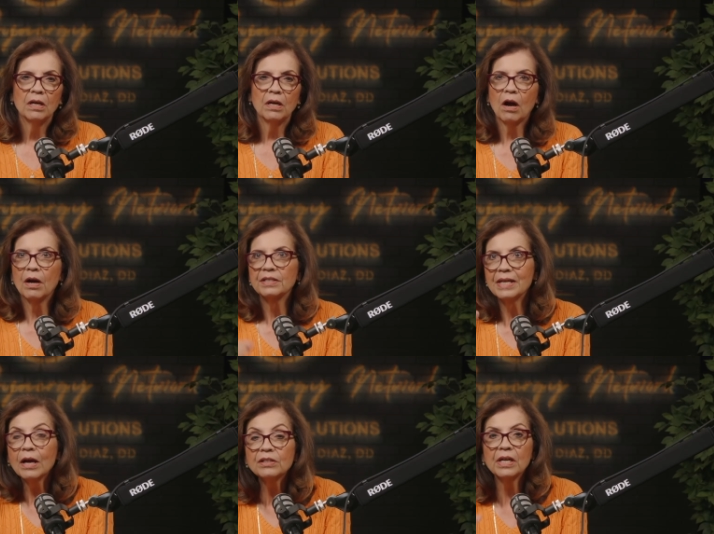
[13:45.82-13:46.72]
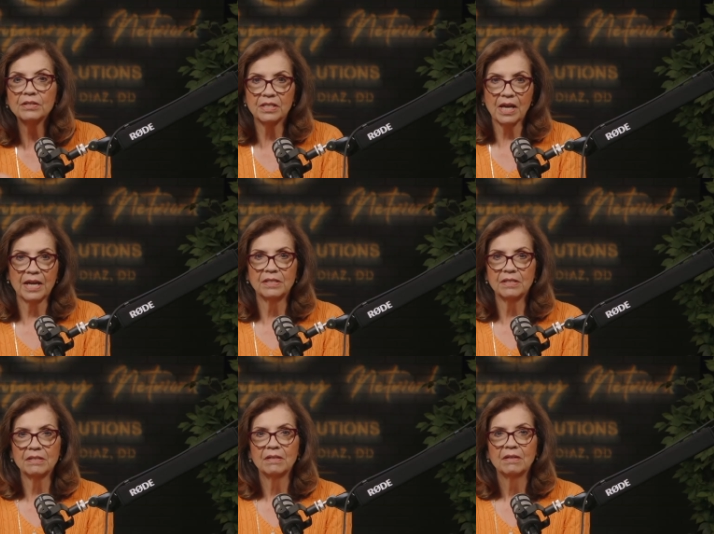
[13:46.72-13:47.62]
are telltale
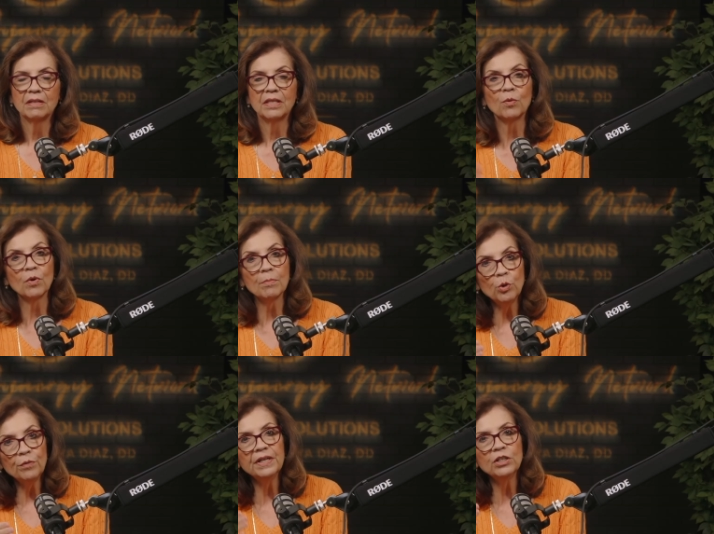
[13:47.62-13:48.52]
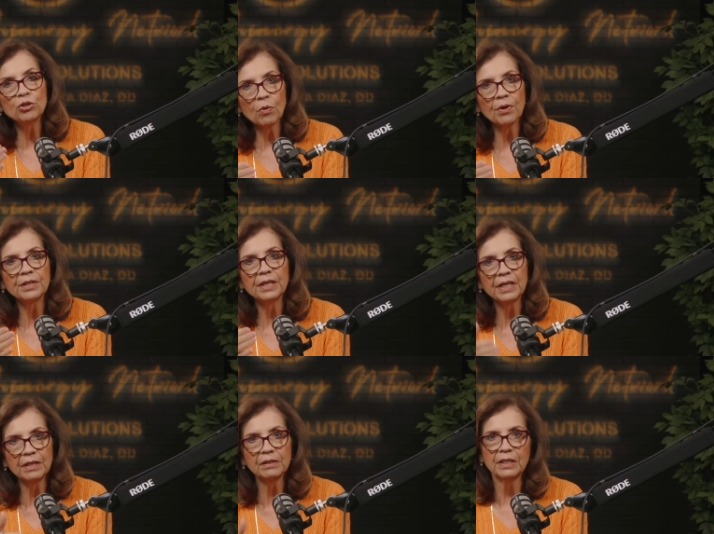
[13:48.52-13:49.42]
signs that we're moving toward
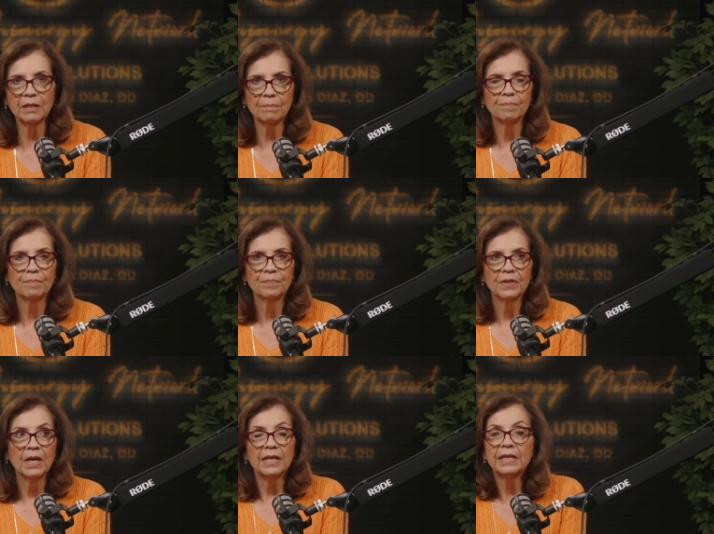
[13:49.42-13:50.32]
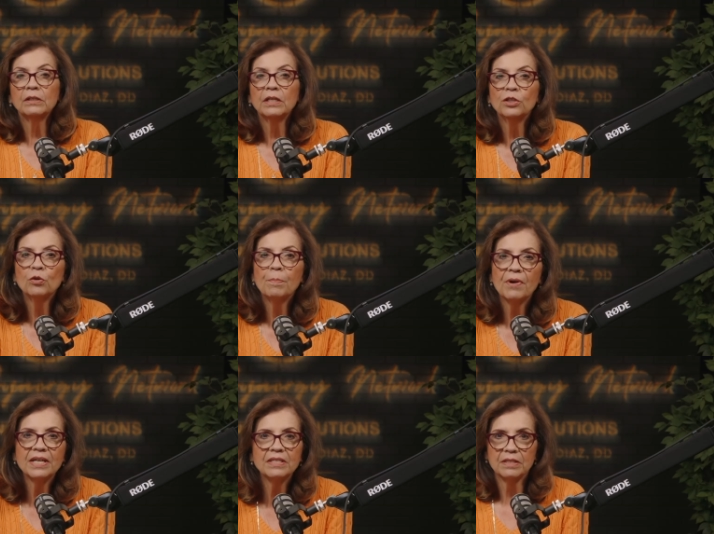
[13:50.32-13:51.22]
healing. Healing through
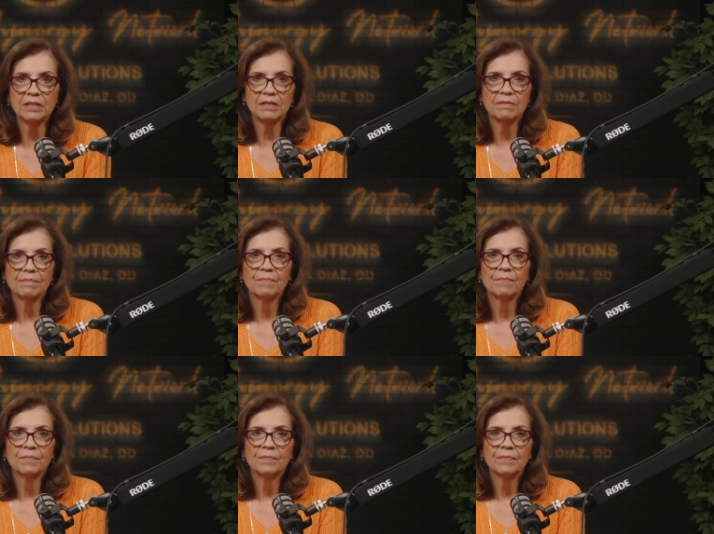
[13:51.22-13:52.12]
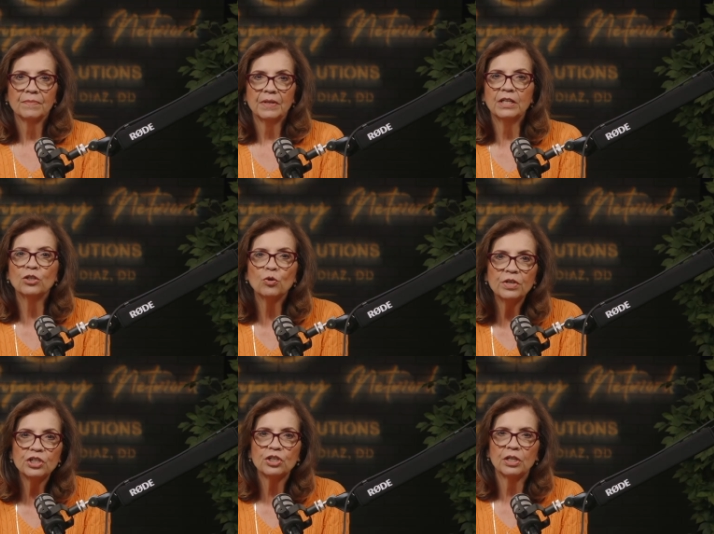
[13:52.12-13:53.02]
presence,
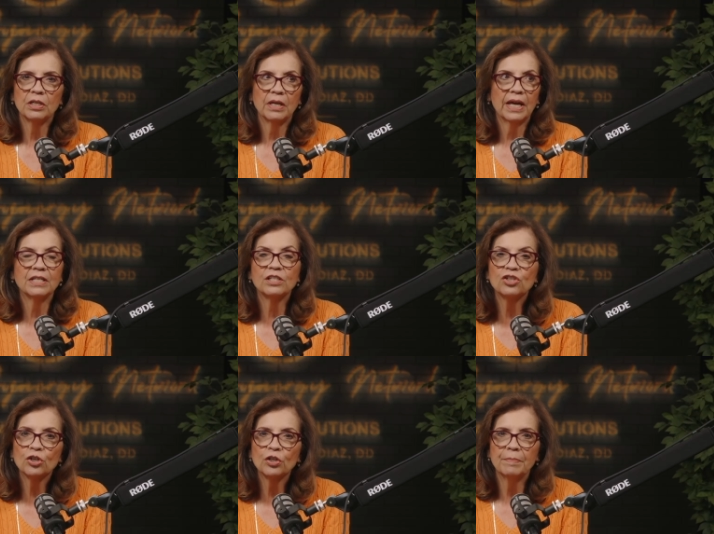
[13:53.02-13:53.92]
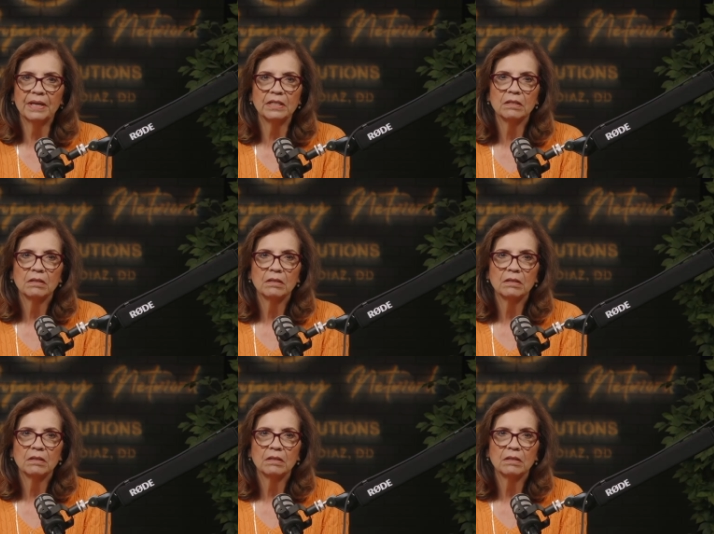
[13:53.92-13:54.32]
intuition, and discernment.